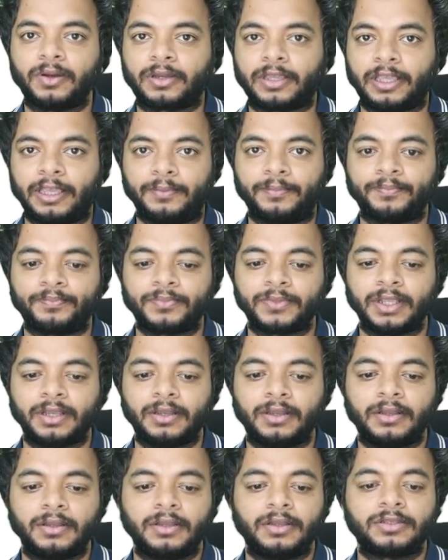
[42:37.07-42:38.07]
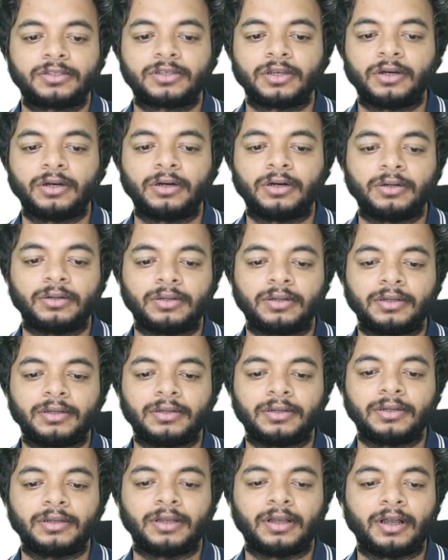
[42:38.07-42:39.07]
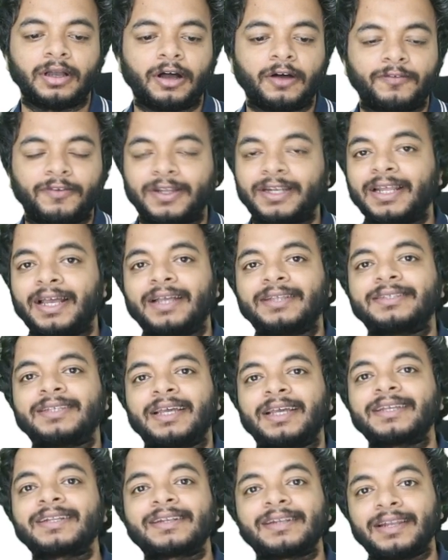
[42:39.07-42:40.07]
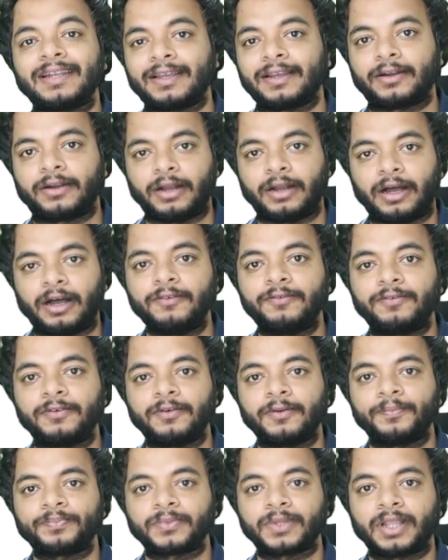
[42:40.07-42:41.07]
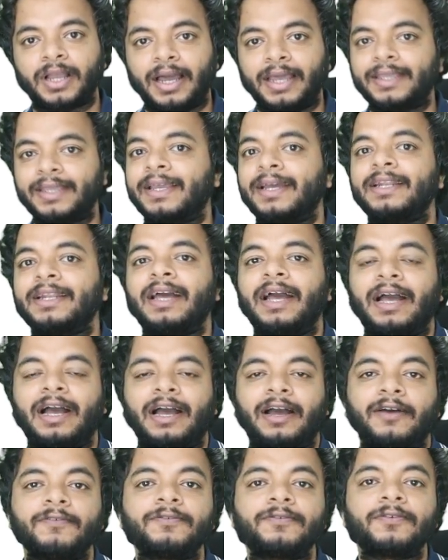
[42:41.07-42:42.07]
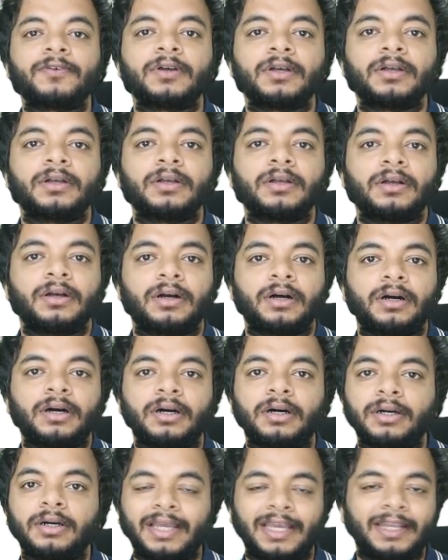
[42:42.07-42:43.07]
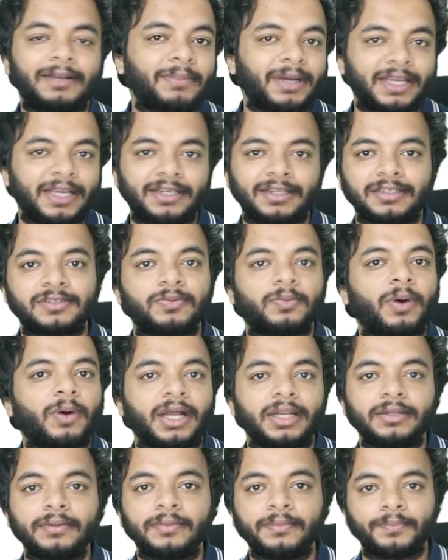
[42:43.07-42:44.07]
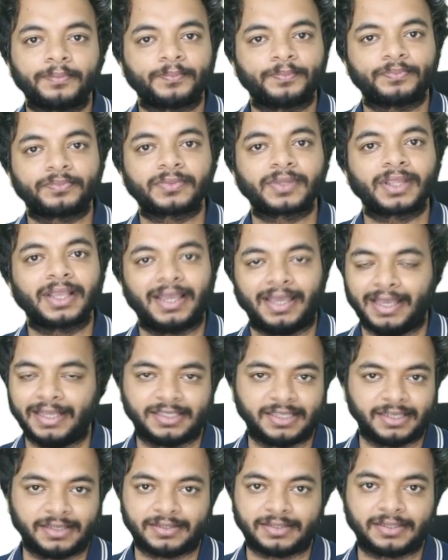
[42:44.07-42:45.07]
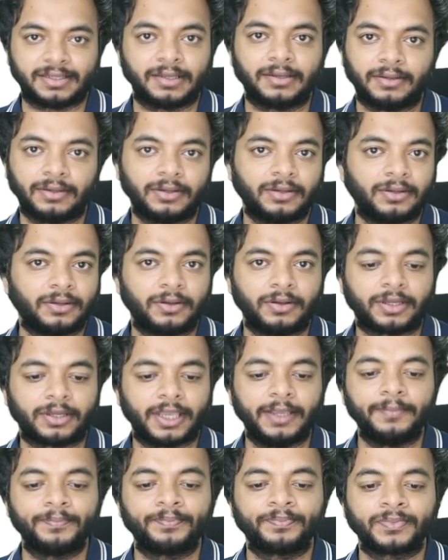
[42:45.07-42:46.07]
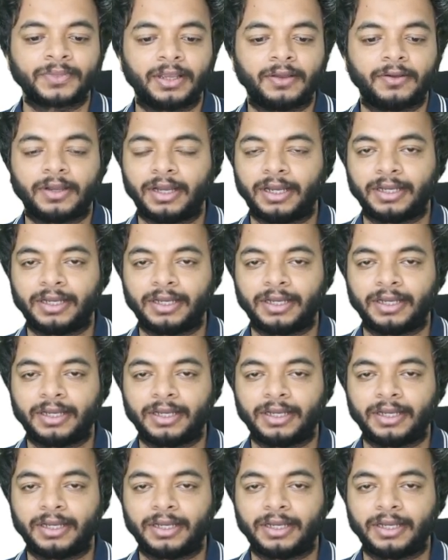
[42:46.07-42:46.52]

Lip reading: Okay, so of an acyclic graph, I can have n minus 1 edges, okay,